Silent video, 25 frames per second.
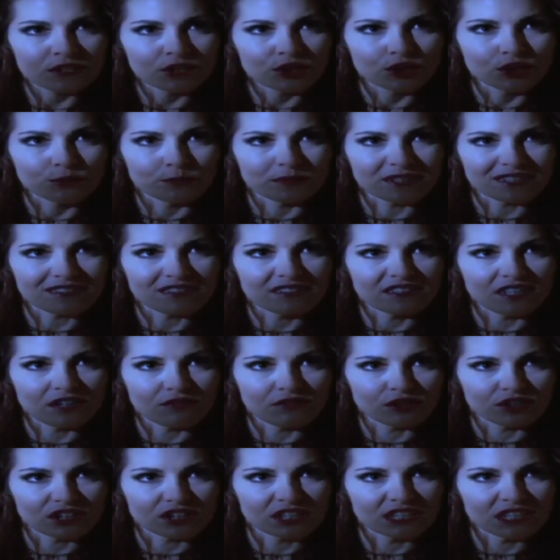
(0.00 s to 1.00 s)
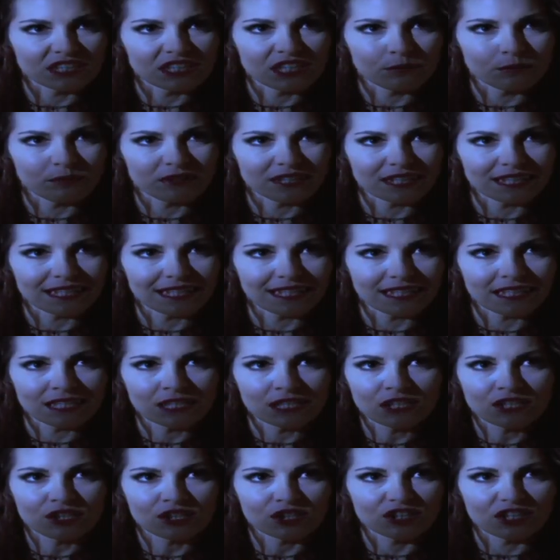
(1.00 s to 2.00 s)
You must never see him again.
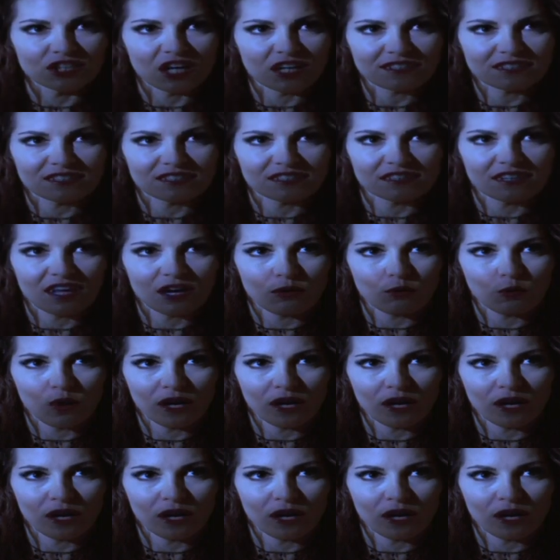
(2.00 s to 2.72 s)
Not in that